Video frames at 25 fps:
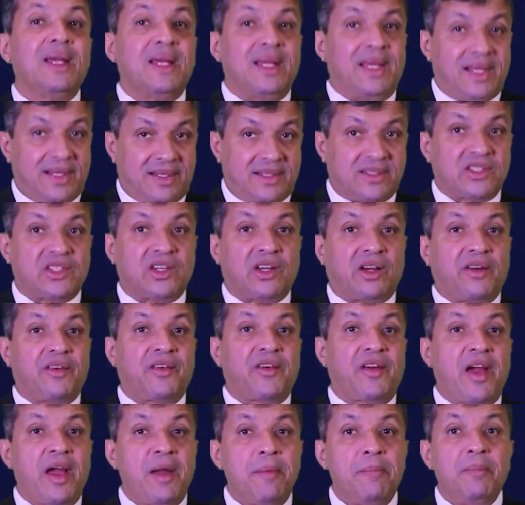
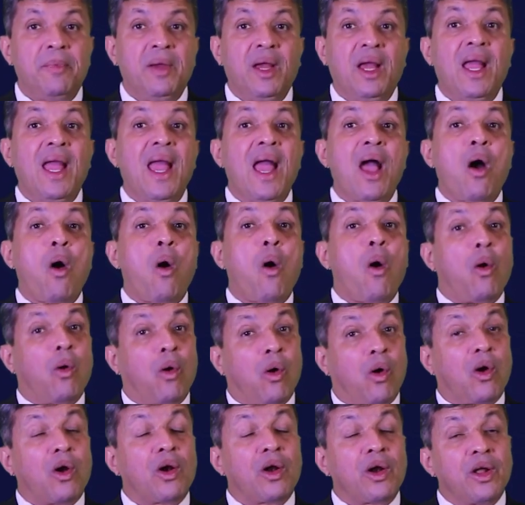Instagram
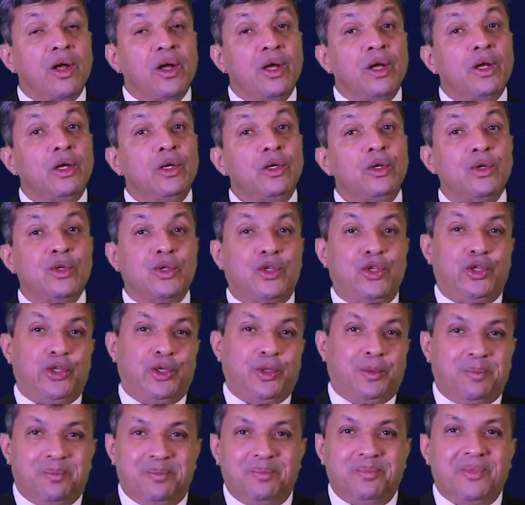or YouTube.
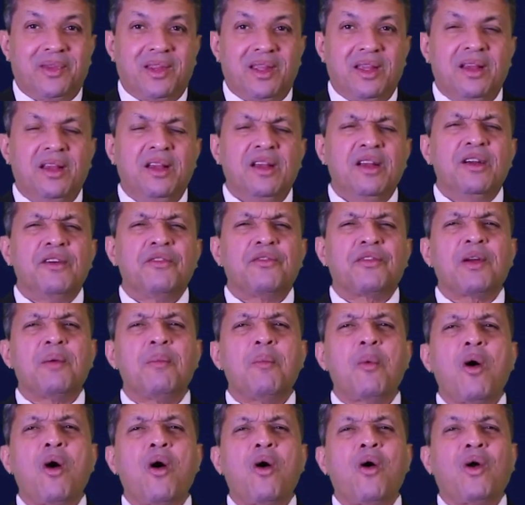
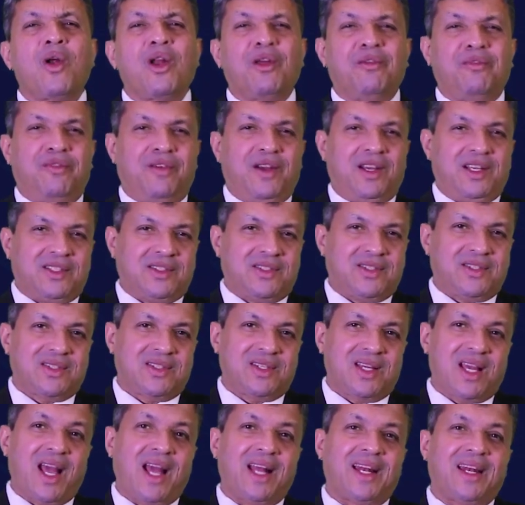From all of
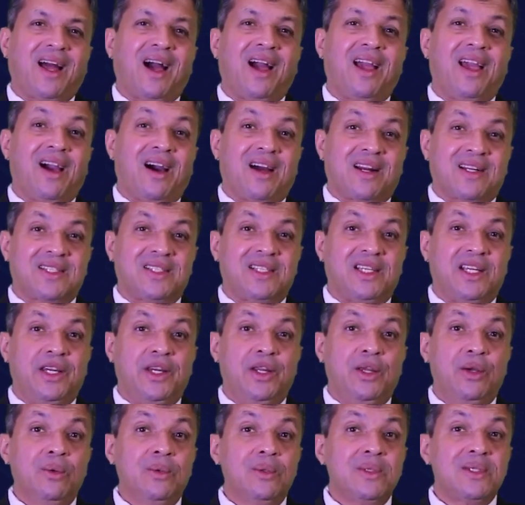us at IRC
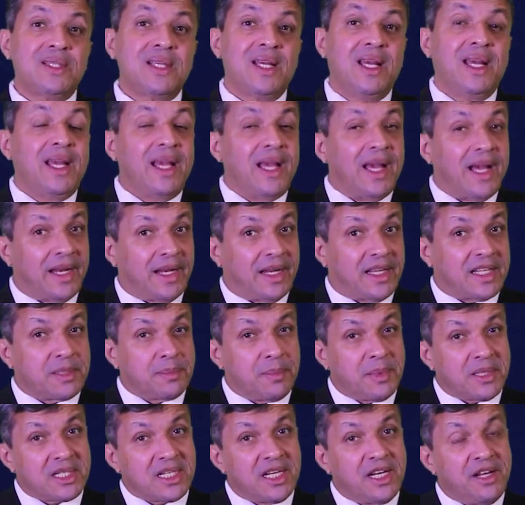News, and
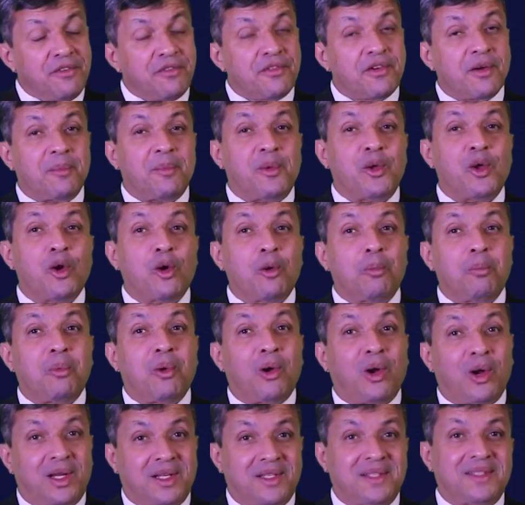especially from your
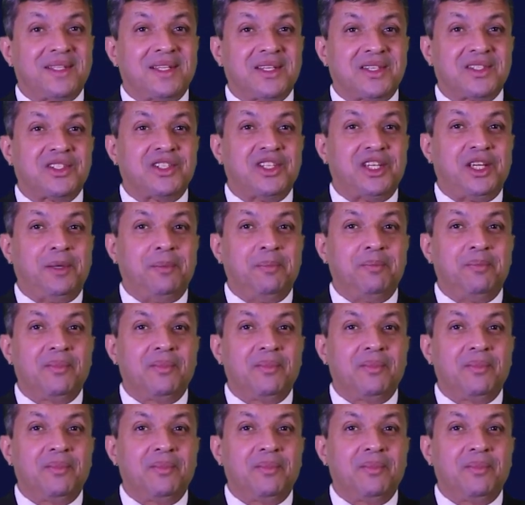Polinsys team.